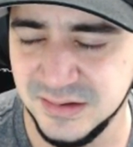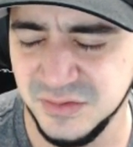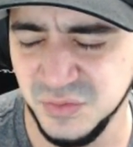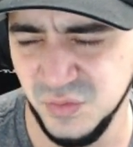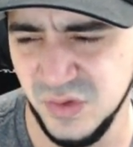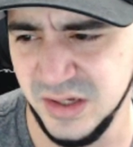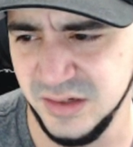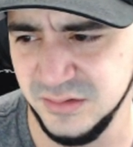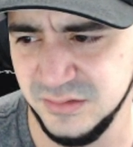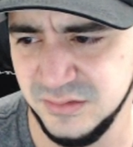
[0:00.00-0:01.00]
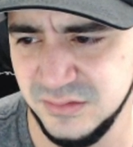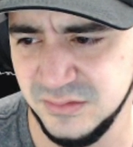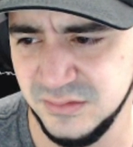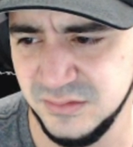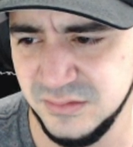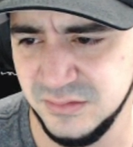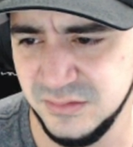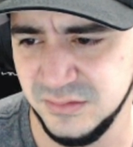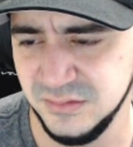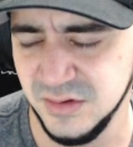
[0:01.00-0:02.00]
Wait.
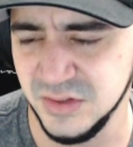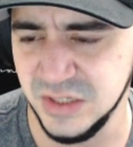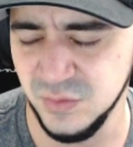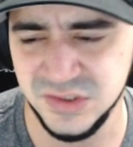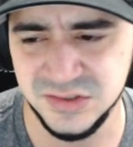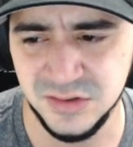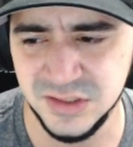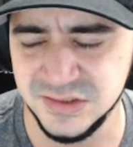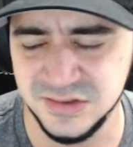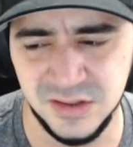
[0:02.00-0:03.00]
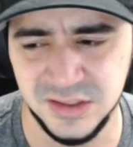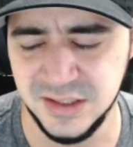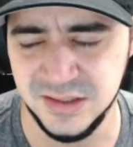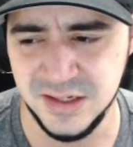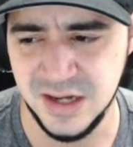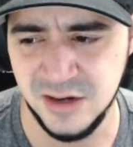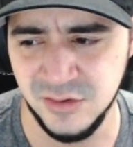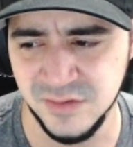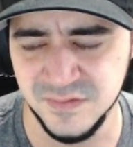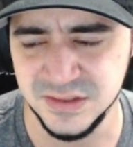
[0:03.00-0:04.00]
Okay, we started solid, and then now
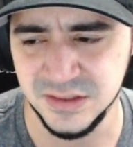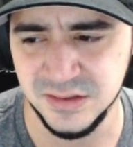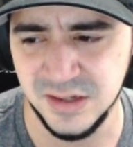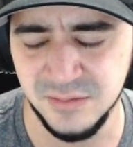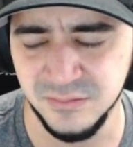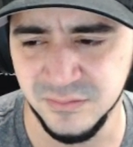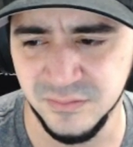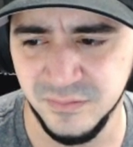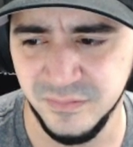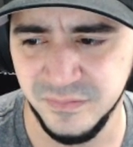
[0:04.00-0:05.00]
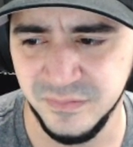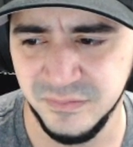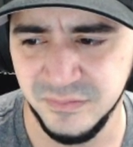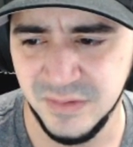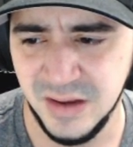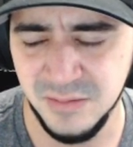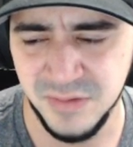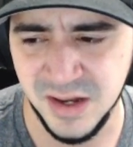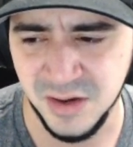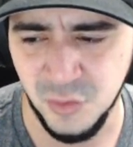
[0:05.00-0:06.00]
all of a sudden I'm
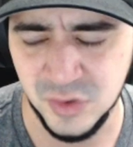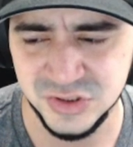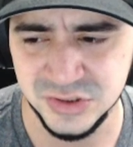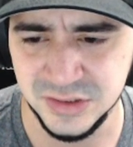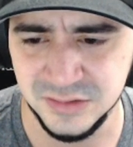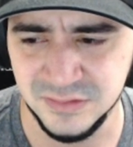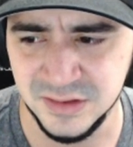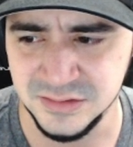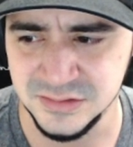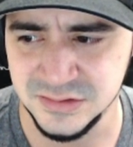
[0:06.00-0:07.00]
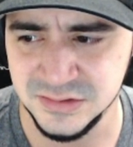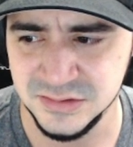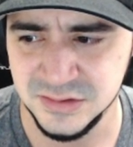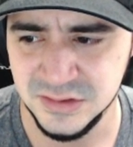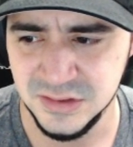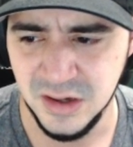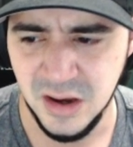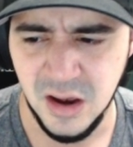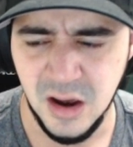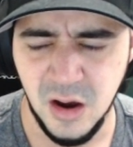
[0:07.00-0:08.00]
kind of questioning things.
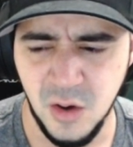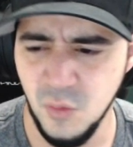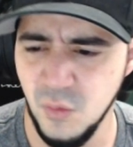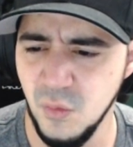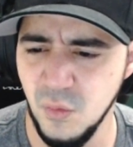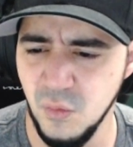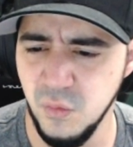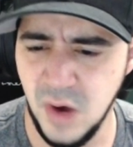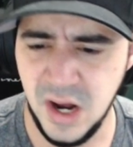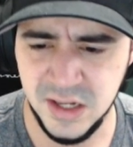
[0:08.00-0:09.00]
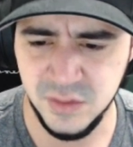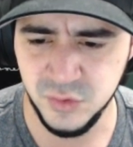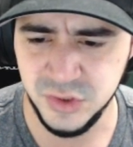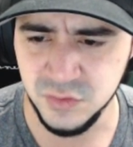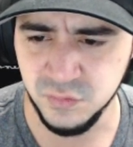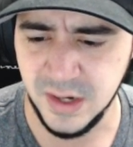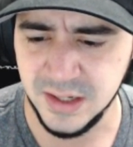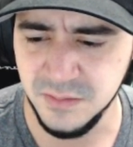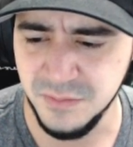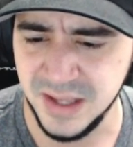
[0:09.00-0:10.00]
Why would you
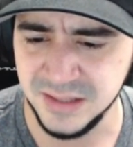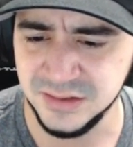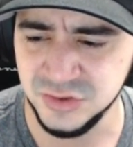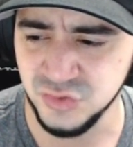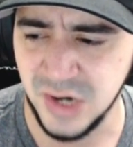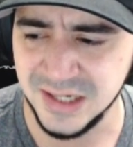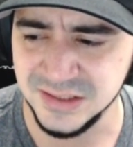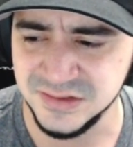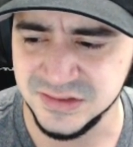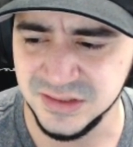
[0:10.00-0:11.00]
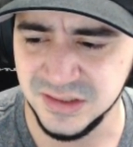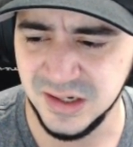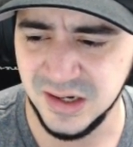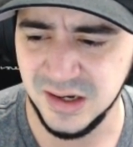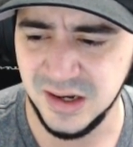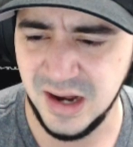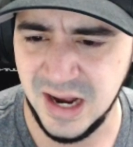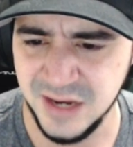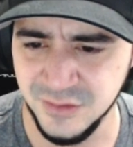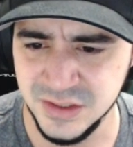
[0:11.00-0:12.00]
recommend the Dragon's
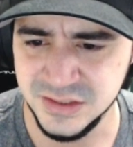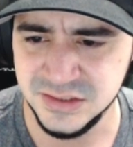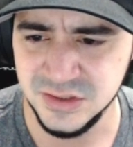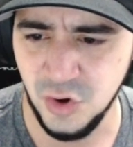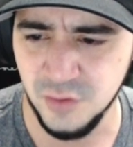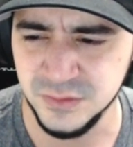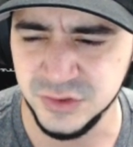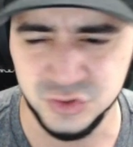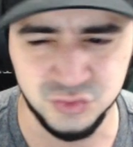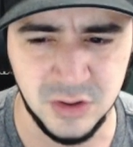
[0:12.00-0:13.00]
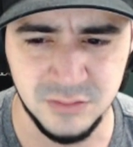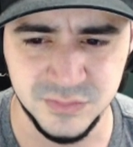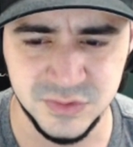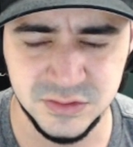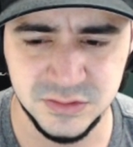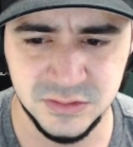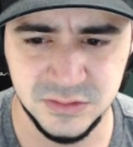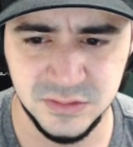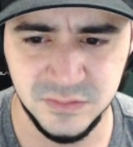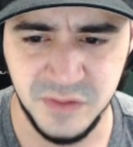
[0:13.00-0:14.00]
Iris over the drums?
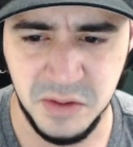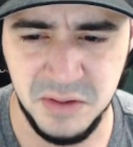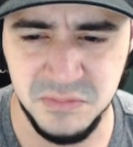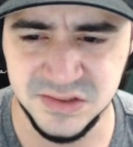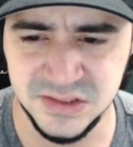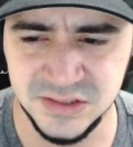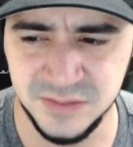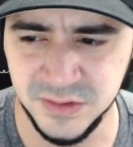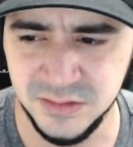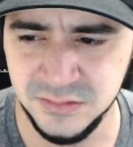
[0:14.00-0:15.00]
Am I missing something?